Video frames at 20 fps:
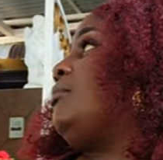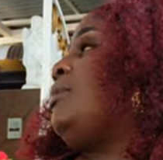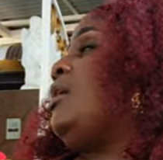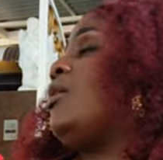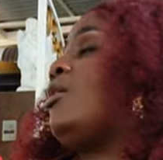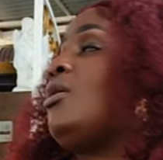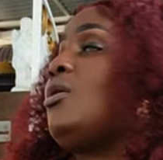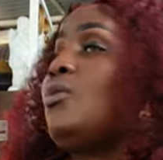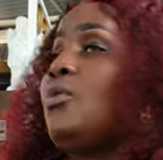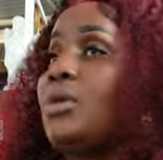
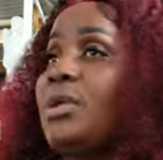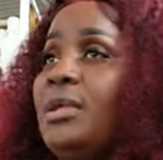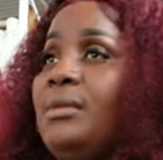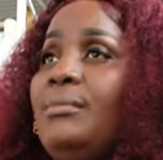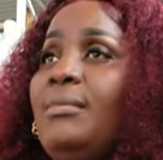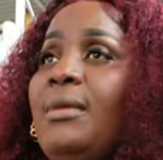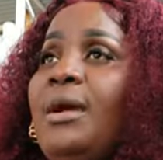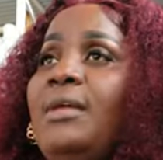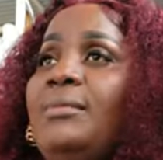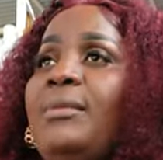Me I go cook
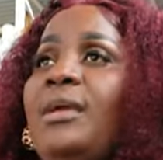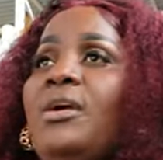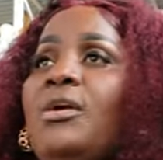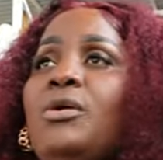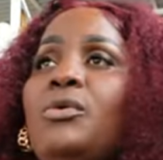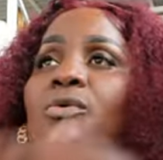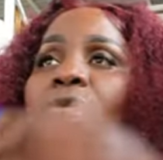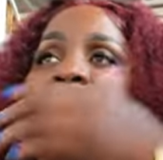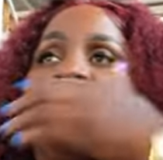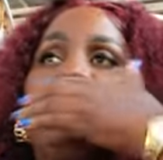it, man. Me I
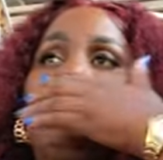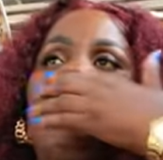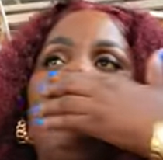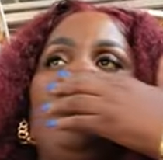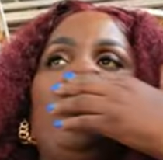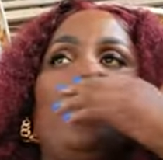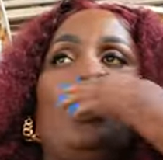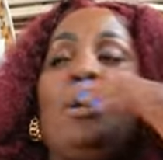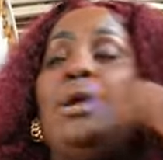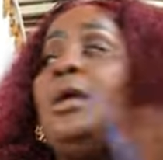go cook it
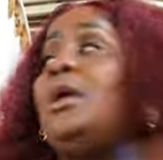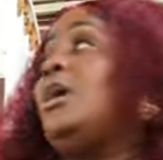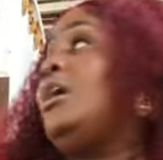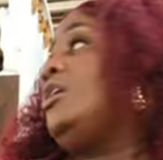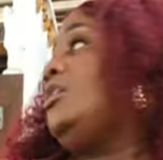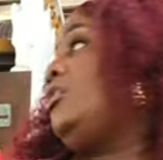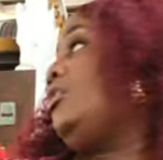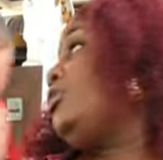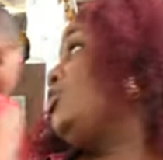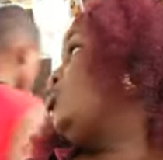for you.
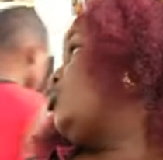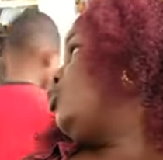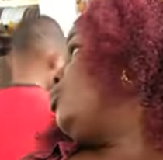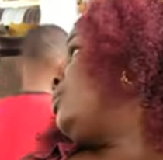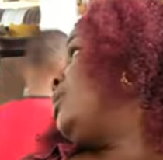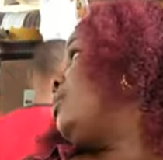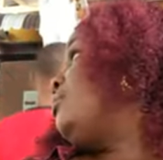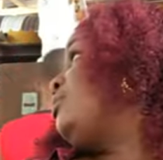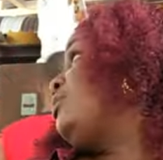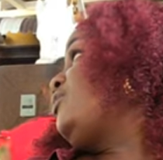Now, true,
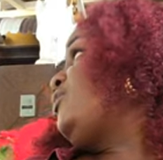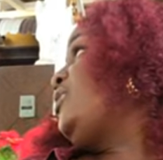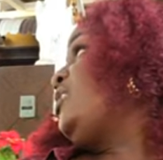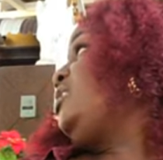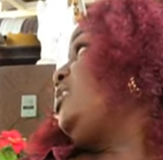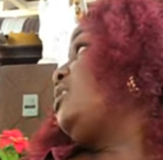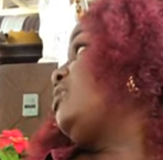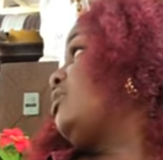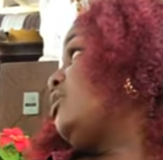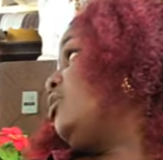me and Miss
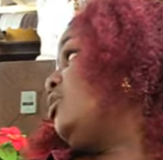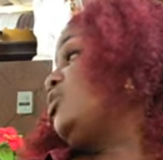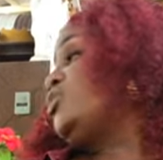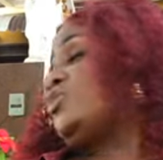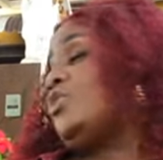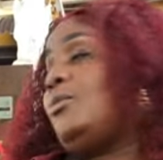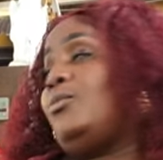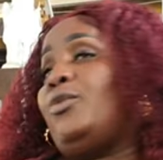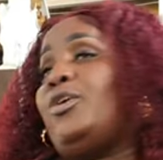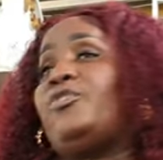Phoenix is up
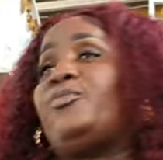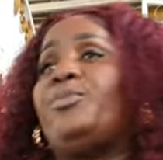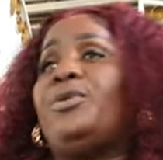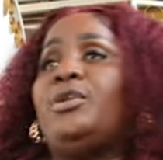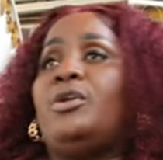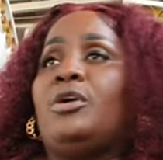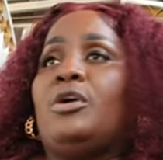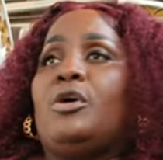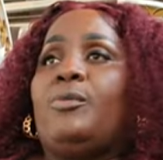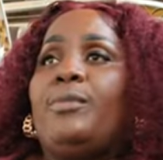somewhere. If me
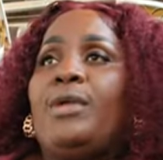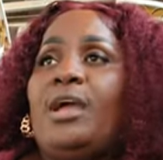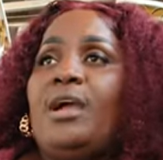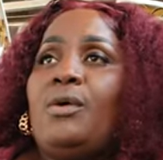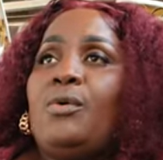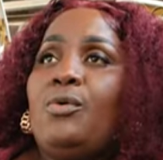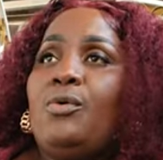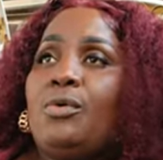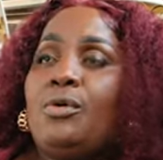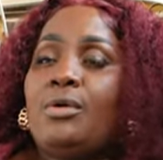not go, me I
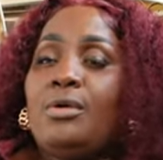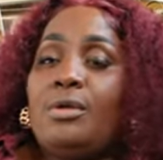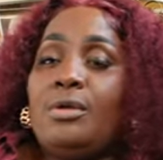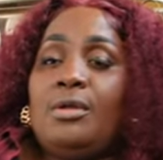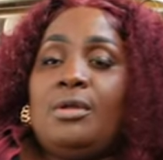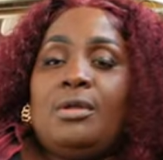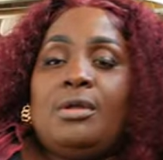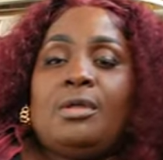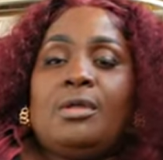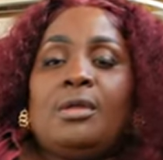cook.
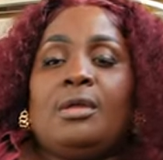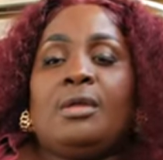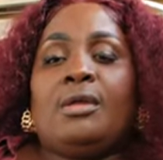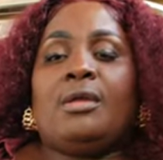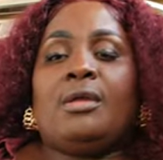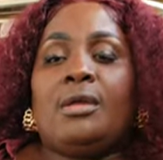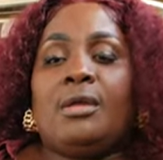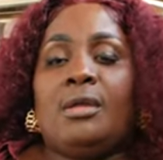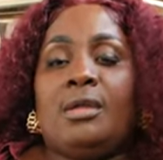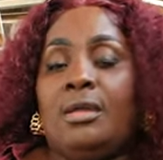
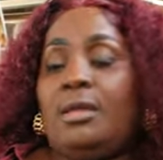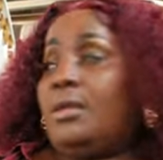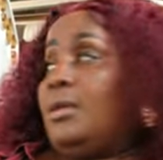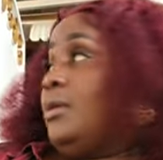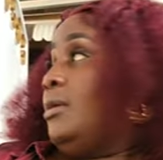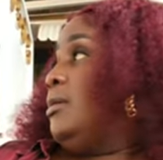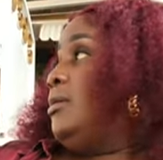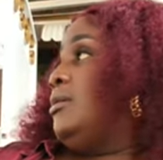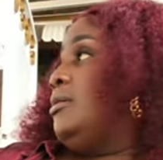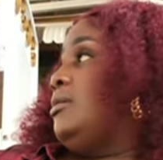No, it's
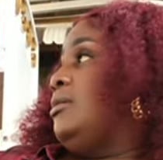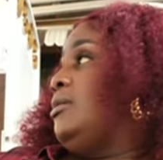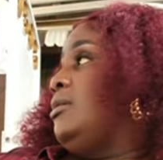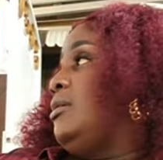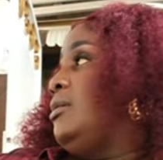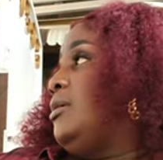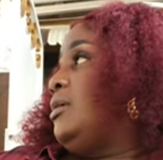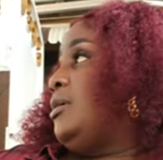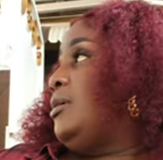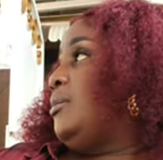not.
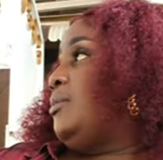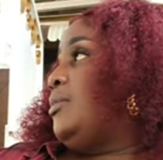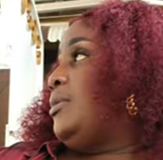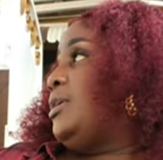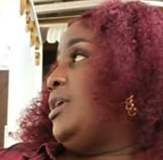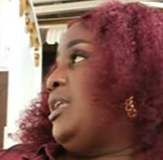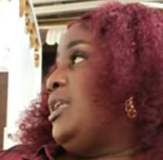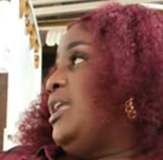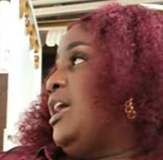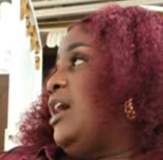
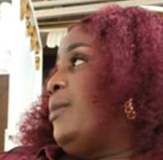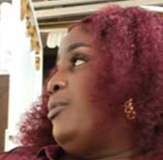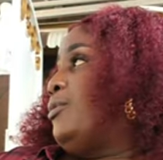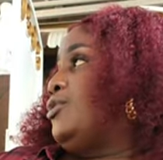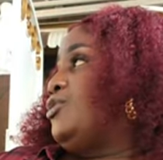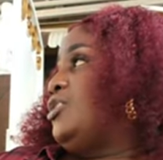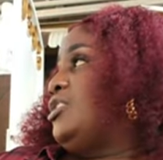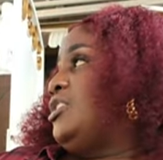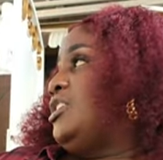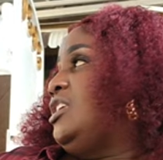You gotta
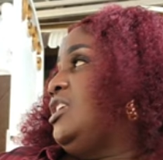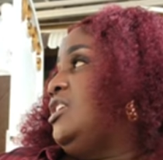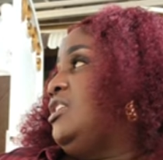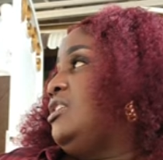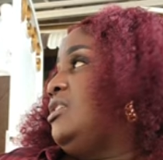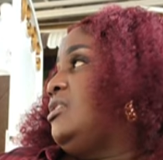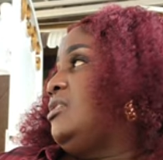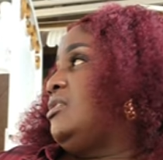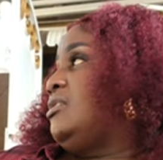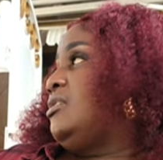push it in.
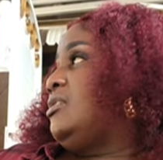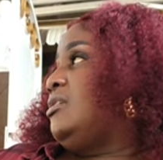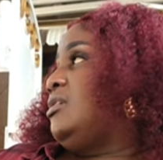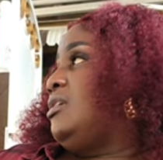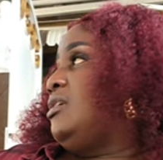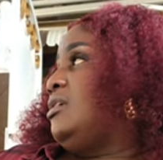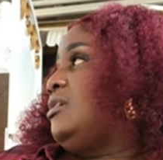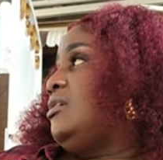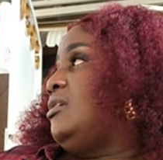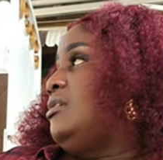
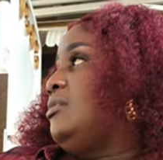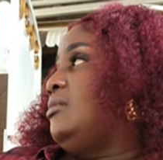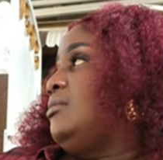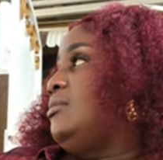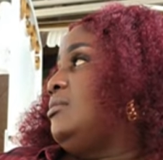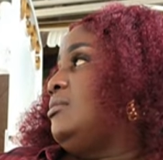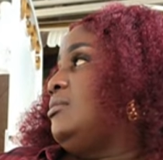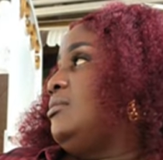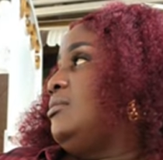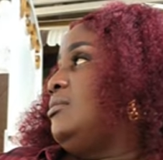
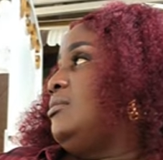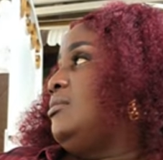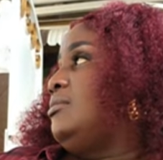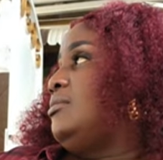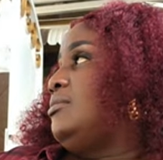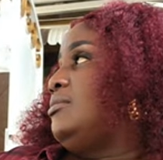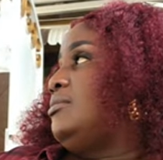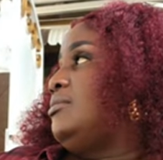Oh.